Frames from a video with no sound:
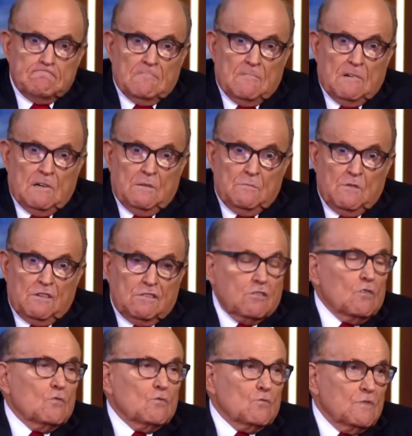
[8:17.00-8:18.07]
I'm the
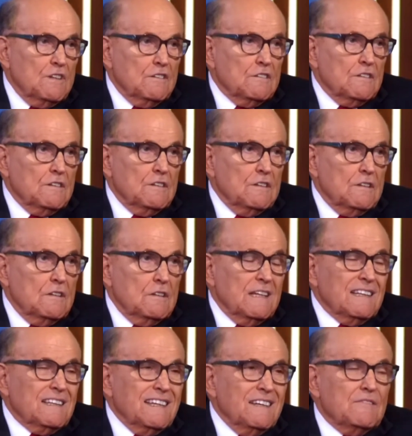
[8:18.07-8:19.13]
sole reason that the